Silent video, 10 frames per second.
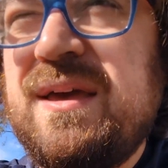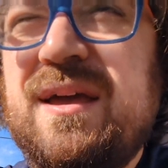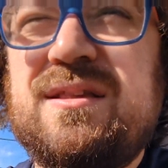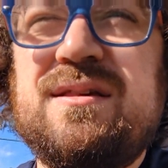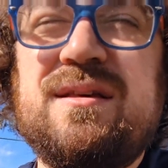
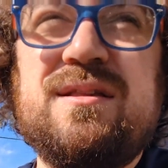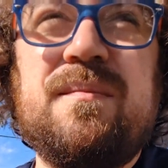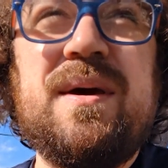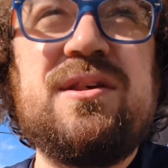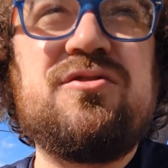It's a
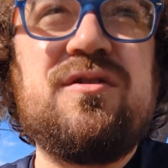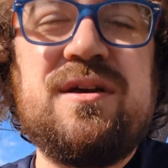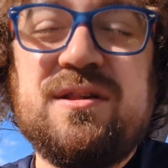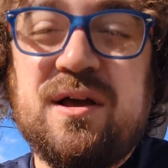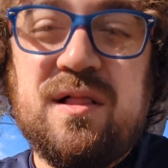pastry.
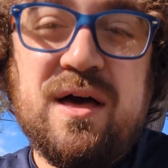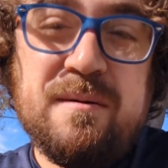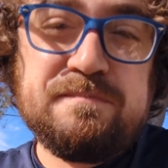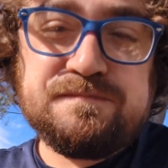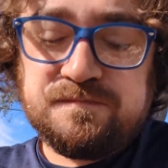It's a
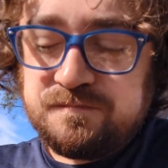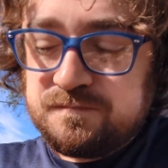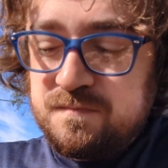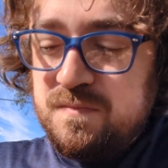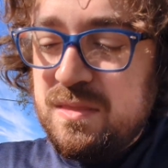galette,
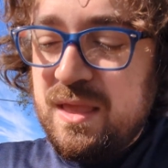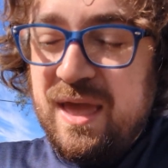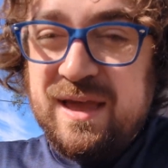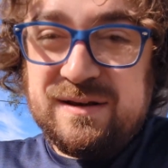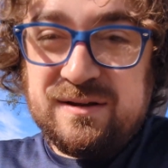
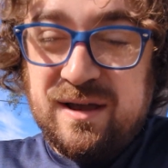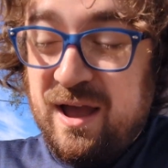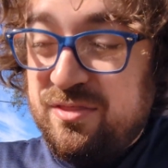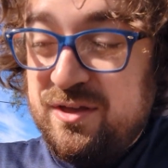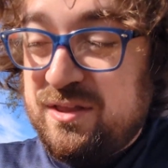and
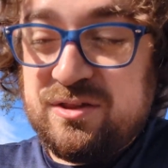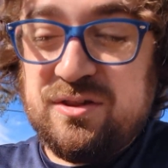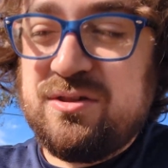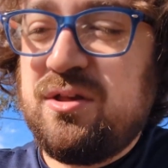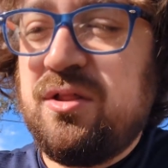I think this
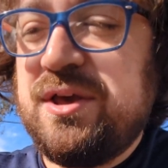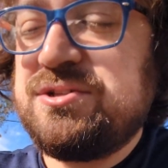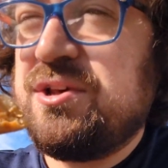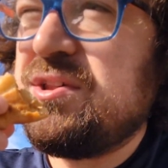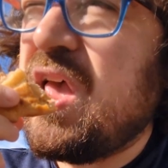is
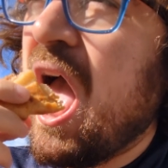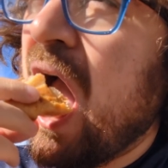delicious.